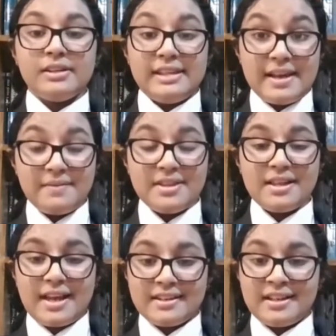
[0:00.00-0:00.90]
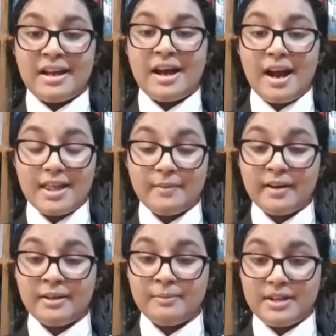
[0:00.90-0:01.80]
Nevertheless, I highly
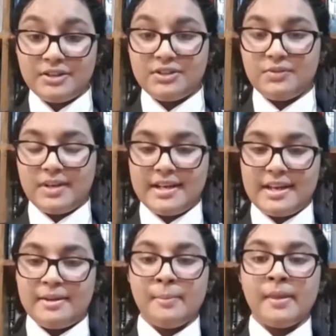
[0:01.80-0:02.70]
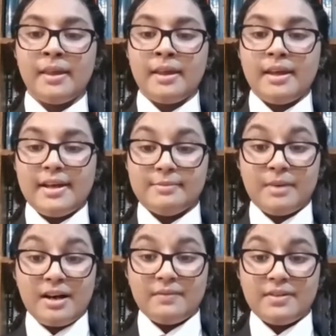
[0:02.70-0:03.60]
recommend you to read it. It's
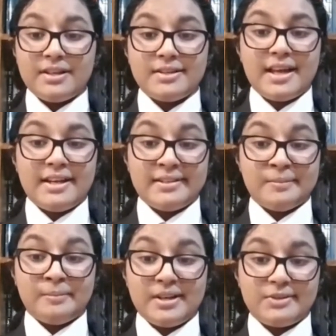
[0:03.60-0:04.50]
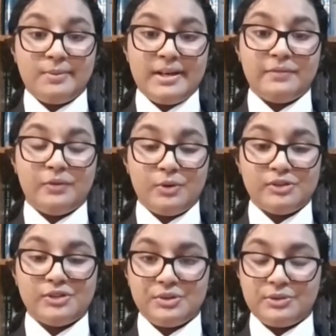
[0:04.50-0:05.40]
marvelous and it's a must read for all
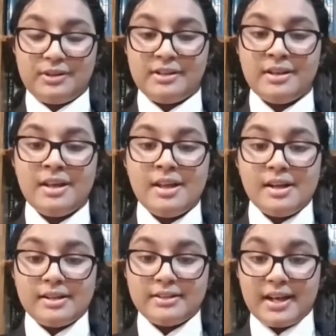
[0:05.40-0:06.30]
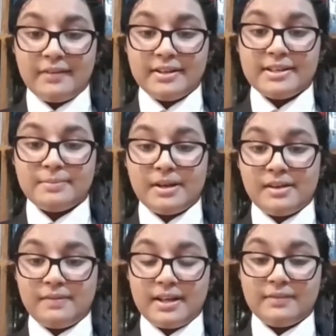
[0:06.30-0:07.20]
children. A diary is
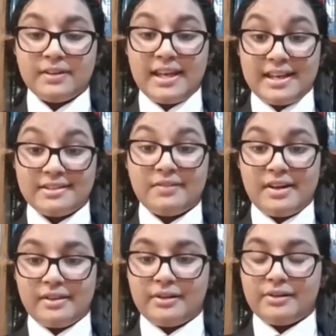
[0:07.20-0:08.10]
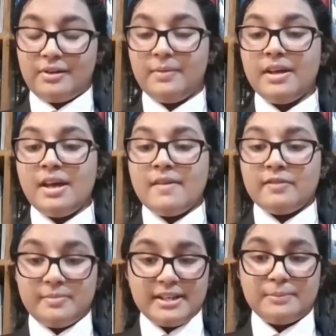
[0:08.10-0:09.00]
perfect for kids around the globe.
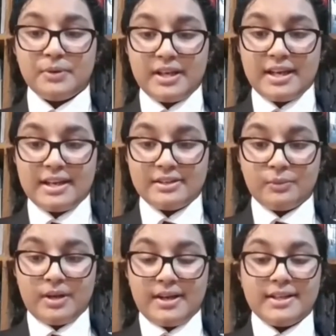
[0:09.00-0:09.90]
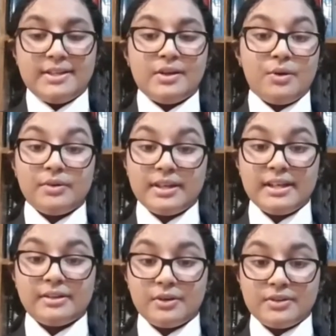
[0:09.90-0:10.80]
For me to put it into words, only
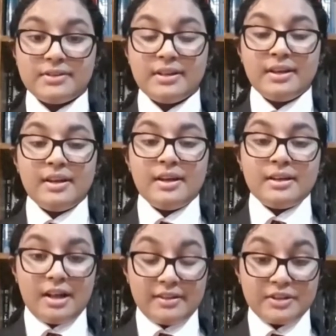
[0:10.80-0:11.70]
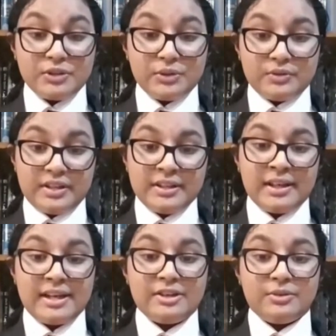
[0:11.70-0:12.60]
those older children
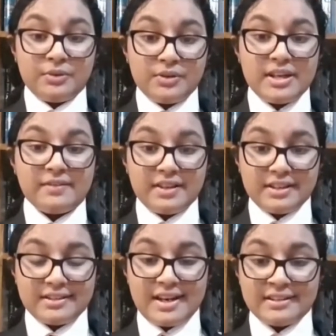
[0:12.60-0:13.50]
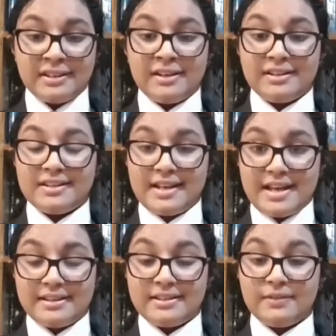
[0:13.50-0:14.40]
can truly criticize and
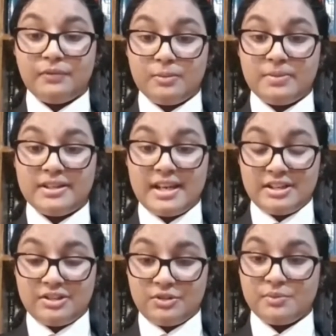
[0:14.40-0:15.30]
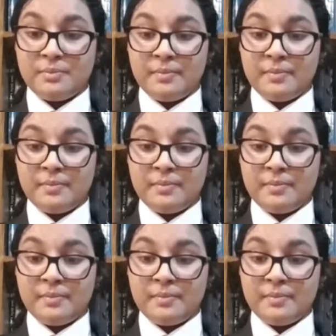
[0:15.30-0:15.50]
understand its full potential.